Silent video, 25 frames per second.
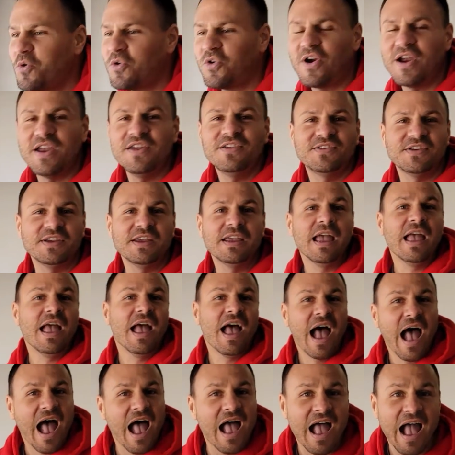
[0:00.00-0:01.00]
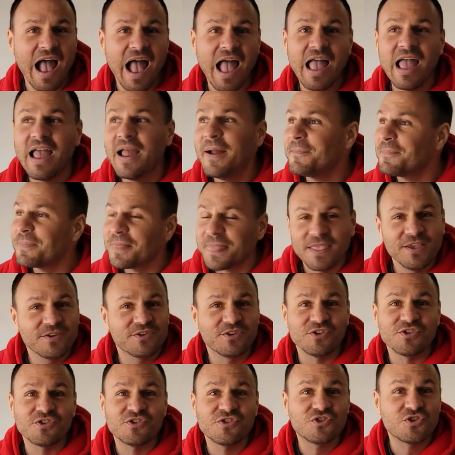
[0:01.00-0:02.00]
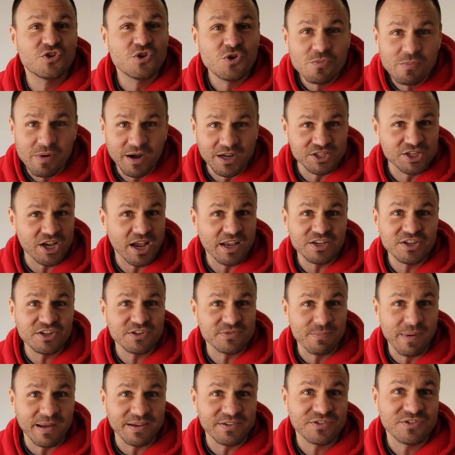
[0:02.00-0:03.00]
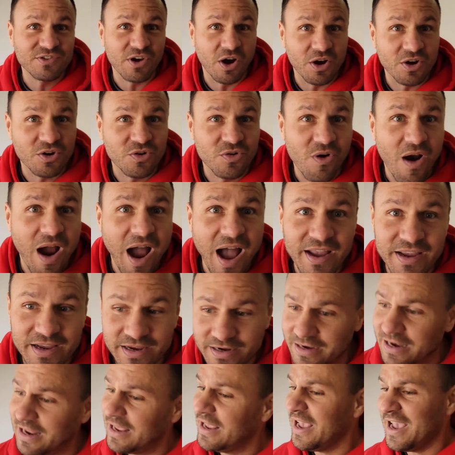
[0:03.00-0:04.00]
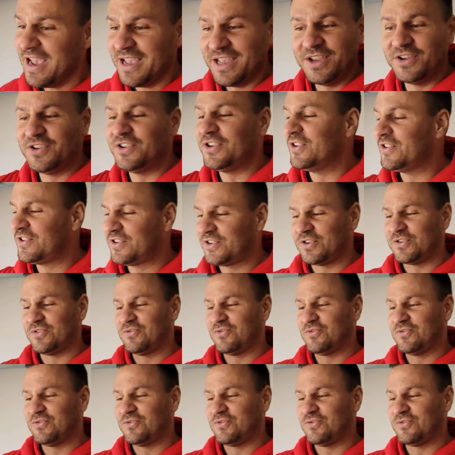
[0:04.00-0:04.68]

crazy. This is too much. I just might start crying. This is